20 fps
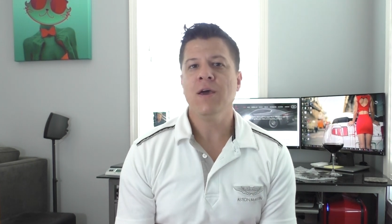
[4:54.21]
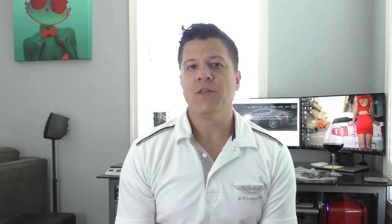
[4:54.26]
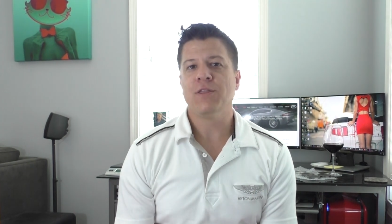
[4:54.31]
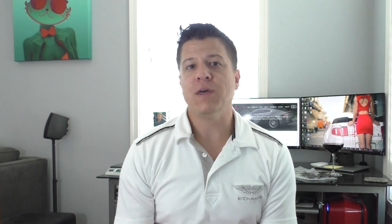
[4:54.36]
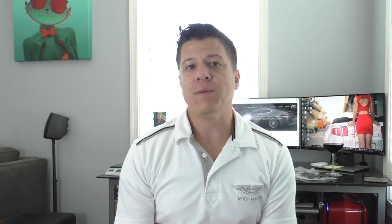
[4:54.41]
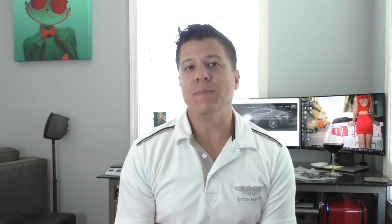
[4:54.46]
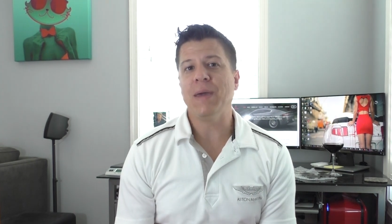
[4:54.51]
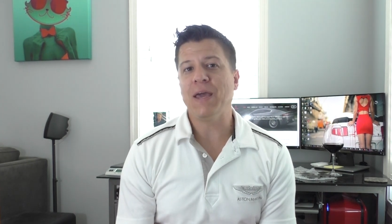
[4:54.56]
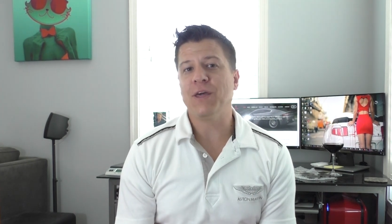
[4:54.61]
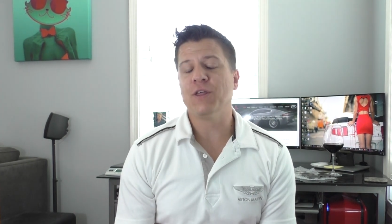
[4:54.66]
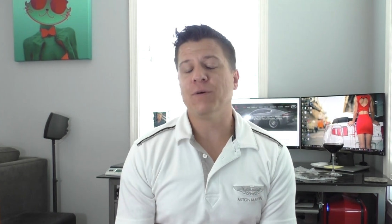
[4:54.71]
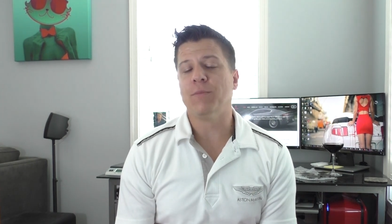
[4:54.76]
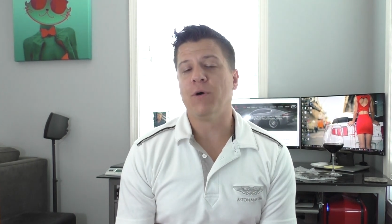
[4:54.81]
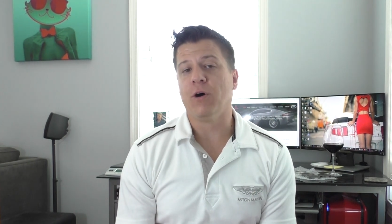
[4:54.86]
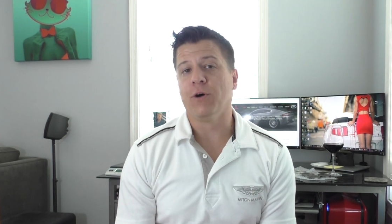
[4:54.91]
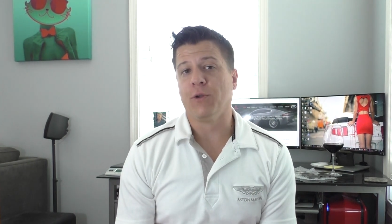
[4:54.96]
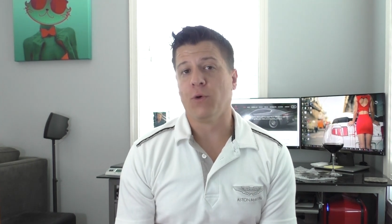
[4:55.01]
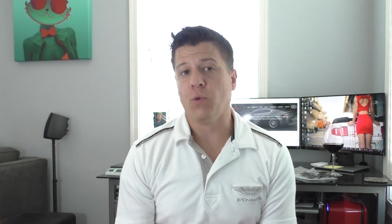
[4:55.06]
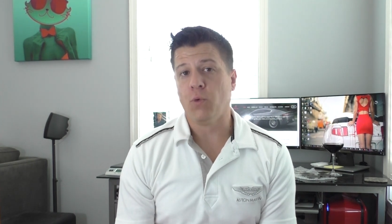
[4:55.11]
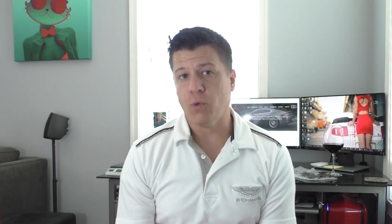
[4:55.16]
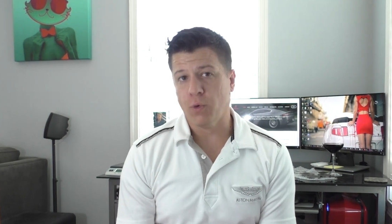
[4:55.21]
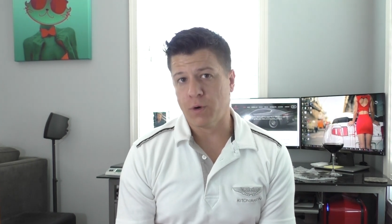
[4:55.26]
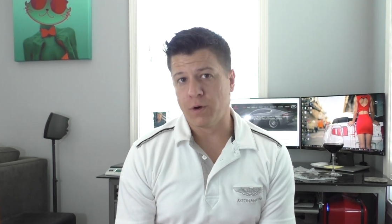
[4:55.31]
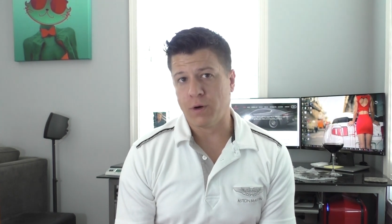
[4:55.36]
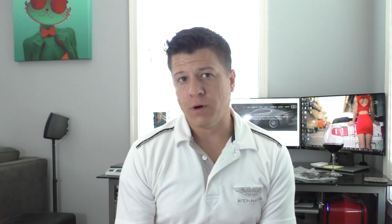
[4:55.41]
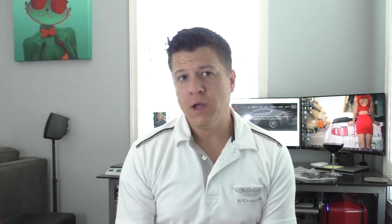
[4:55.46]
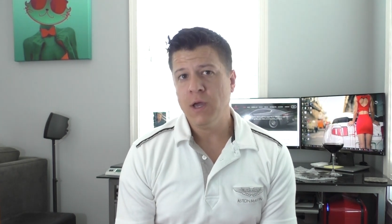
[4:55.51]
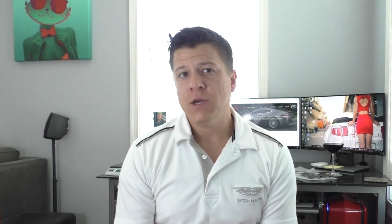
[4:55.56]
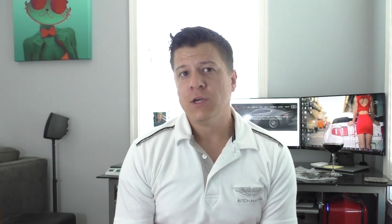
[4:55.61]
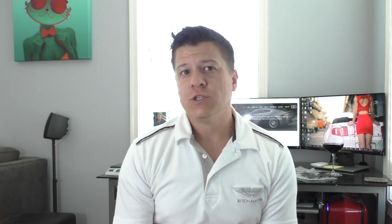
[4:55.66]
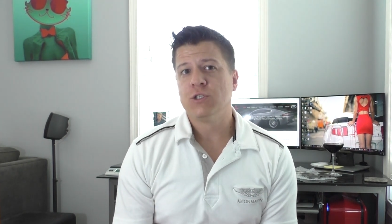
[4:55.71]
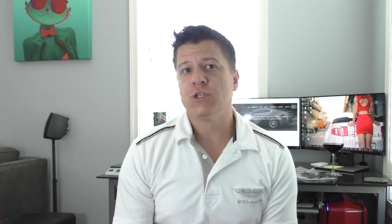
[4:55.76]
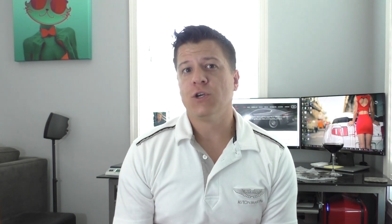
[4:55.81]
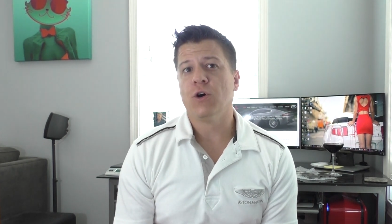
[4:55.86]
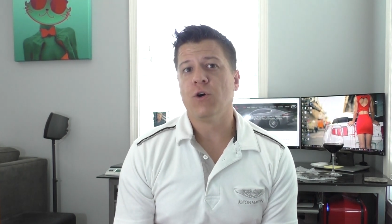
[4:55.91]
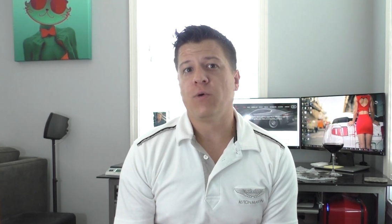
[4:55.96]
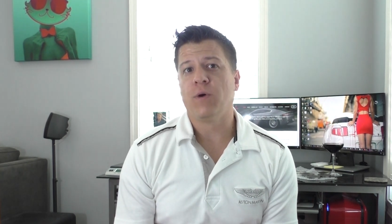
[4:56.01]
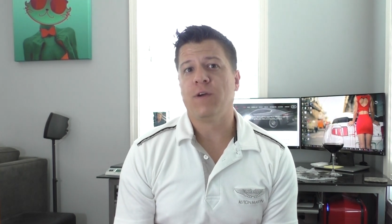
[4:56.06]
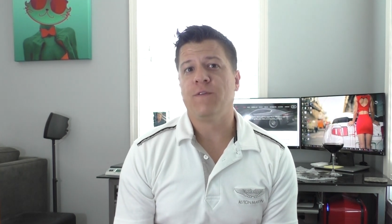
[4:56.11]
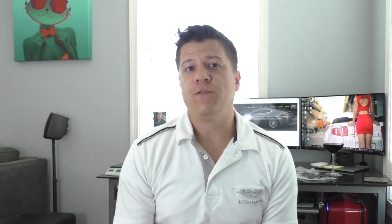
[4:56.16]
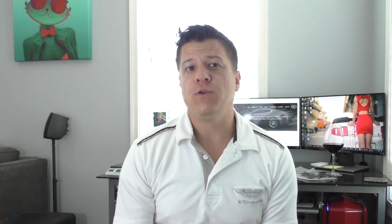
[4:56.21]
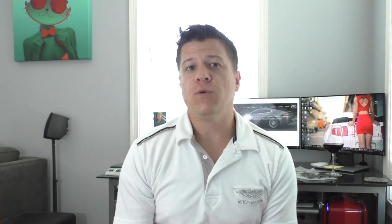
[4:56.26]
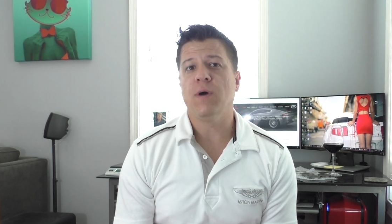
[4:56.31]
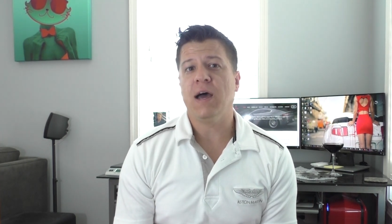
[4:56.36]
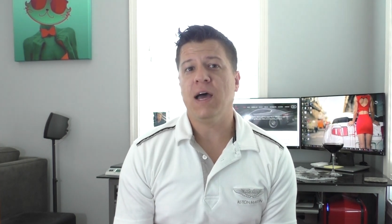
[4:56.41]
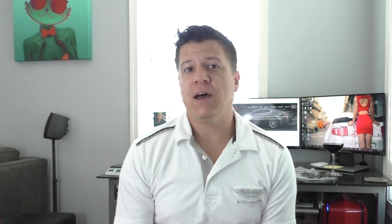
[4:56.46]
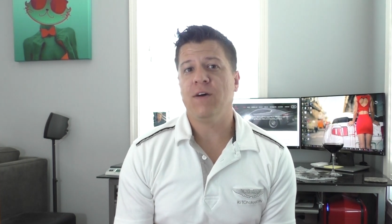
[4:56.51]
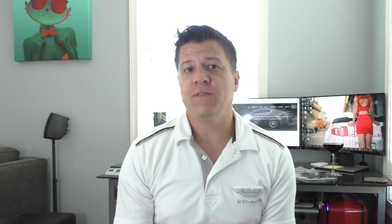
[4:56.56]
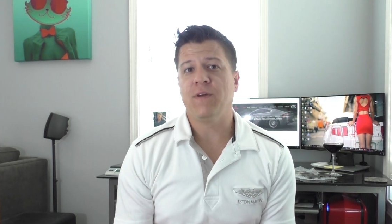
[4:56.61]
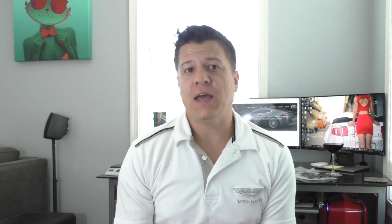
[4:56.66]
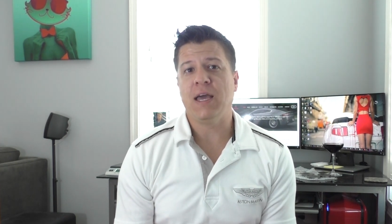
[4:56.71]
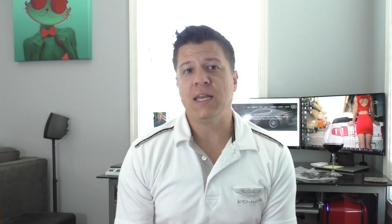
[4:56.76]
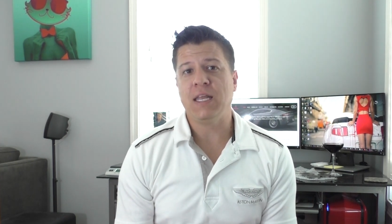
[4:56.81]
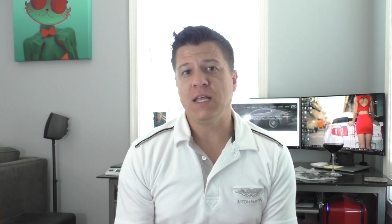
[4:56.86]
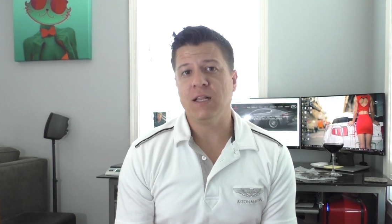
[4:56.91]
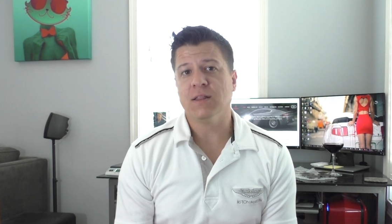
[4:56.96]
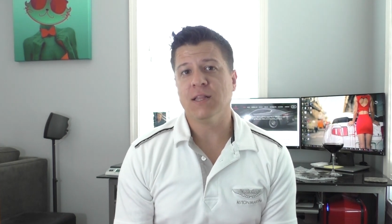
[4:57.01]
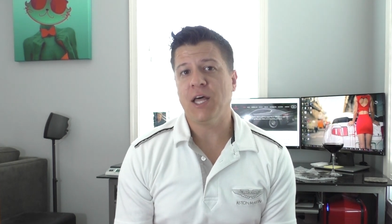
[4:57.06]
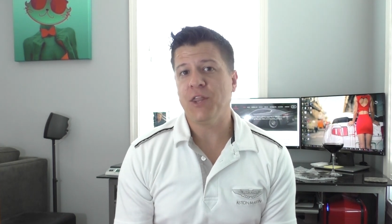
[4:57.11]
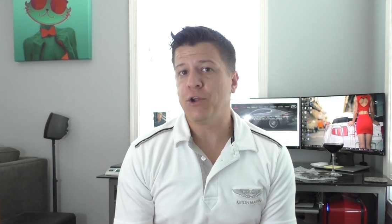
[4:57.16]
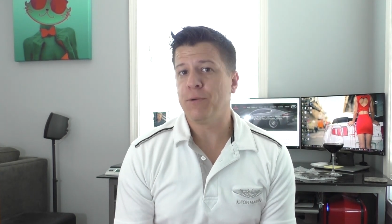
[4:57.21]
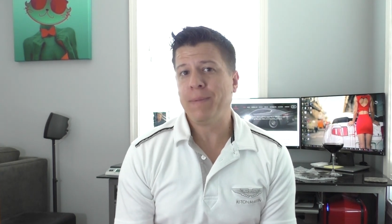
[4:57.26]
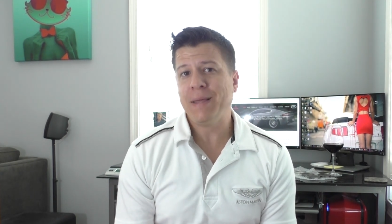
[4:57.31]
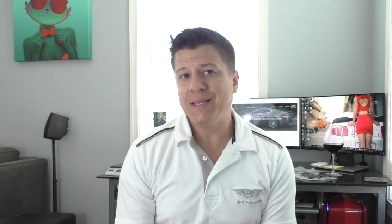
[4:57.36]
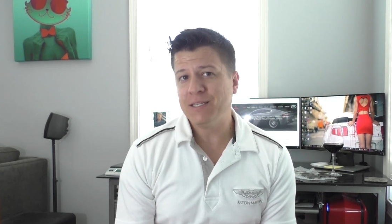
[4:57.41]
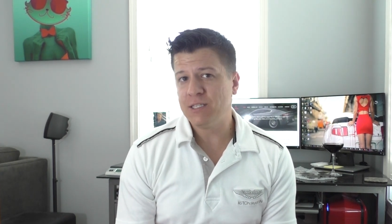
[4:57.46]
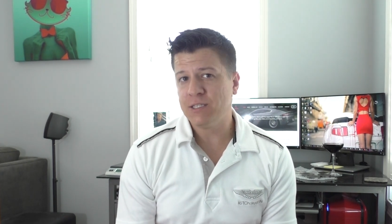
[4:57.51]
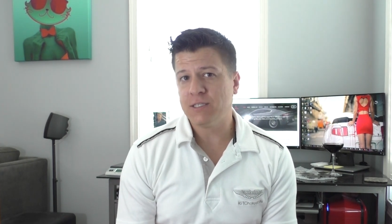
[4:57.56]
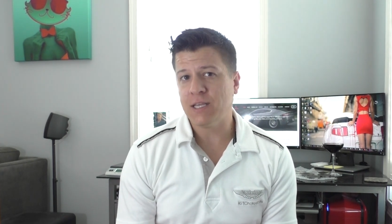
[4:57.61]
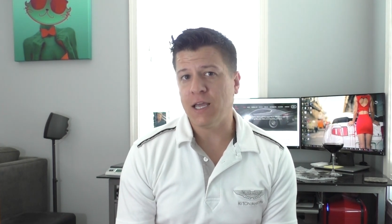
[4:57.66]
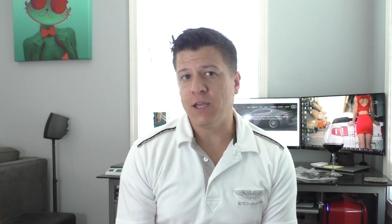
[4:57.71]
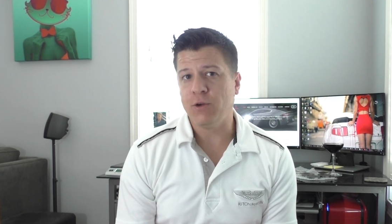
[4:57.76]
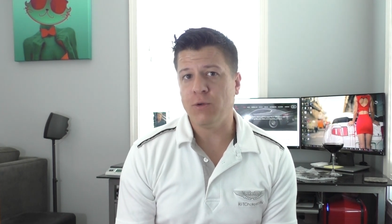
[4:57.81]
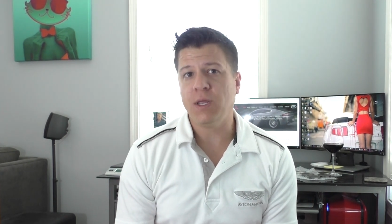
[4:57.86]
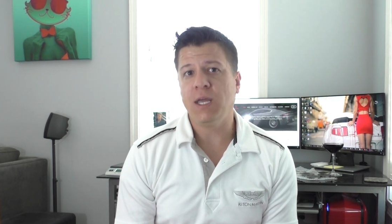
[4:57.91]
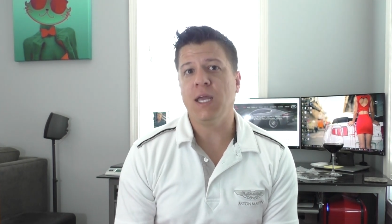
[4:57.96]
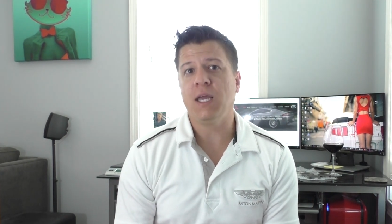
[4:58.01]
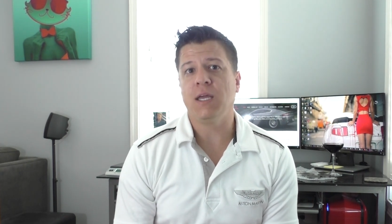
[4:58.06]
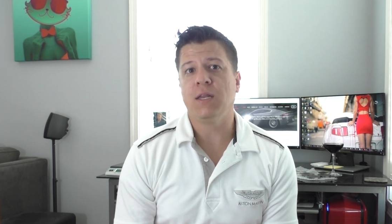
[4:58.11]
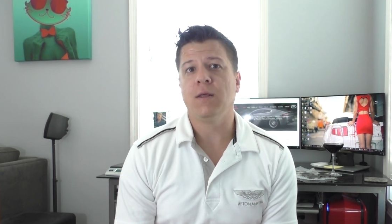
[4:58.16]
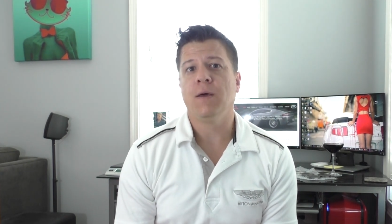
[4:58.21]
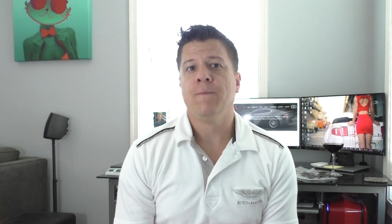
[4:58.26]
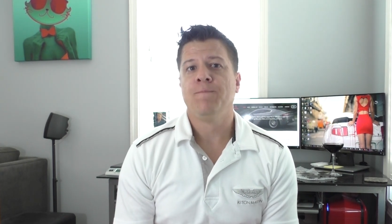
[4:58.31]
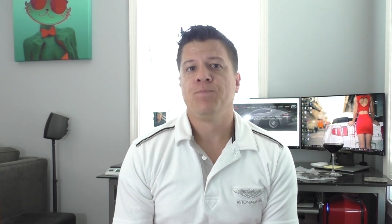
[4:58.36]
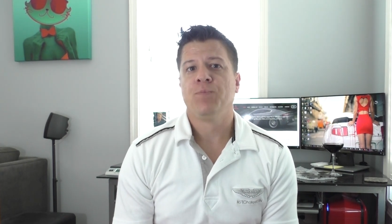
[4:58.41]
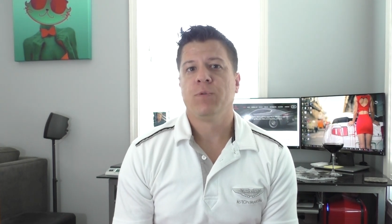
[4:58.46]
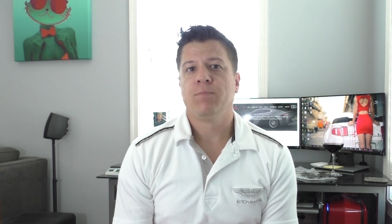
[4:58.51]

They make them all to order. So if you have any leather pieces that you need,